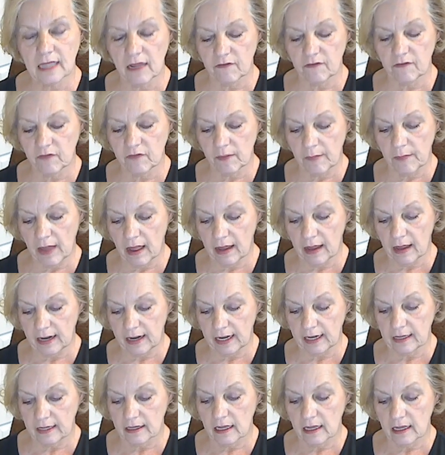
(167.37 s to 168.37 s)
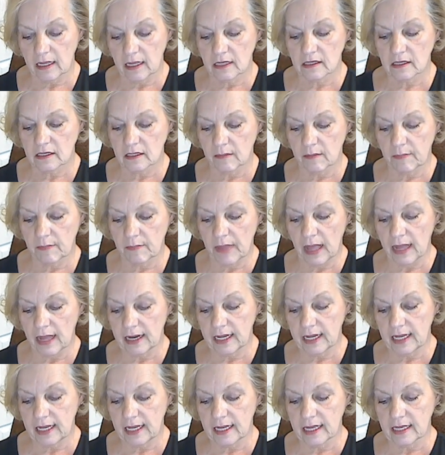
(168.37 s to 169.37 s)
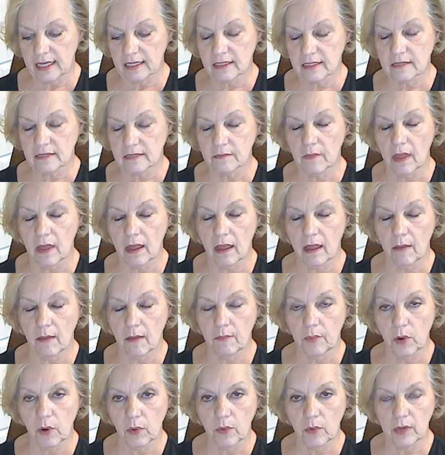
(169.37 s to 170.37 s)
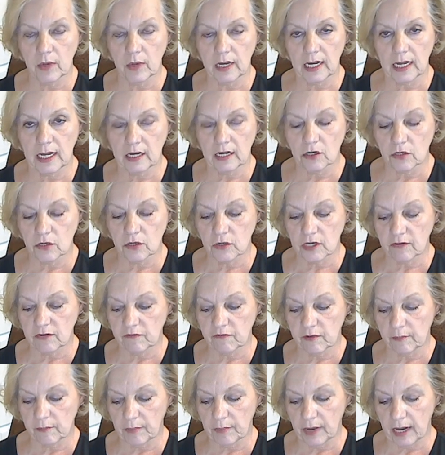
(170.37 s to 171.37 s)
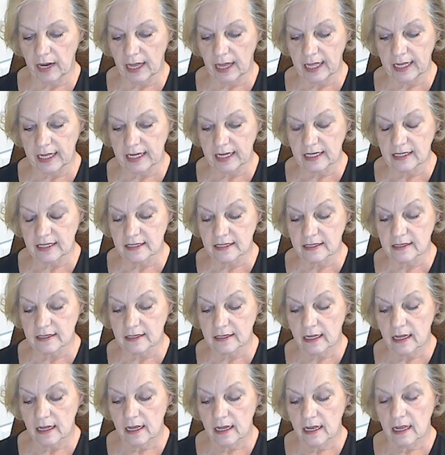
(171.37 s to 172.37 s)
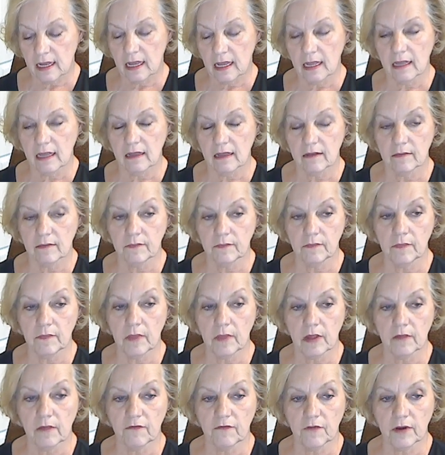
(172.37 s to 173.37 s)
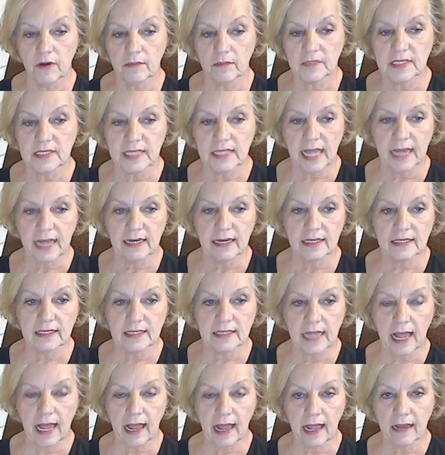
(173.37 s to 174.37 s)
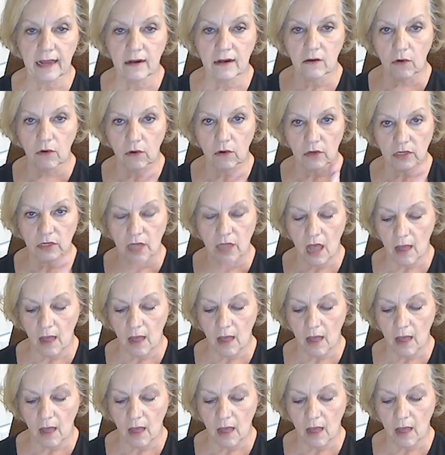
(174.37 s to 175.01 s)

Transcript: So the body is broken into different planes from side to side or top to bottom.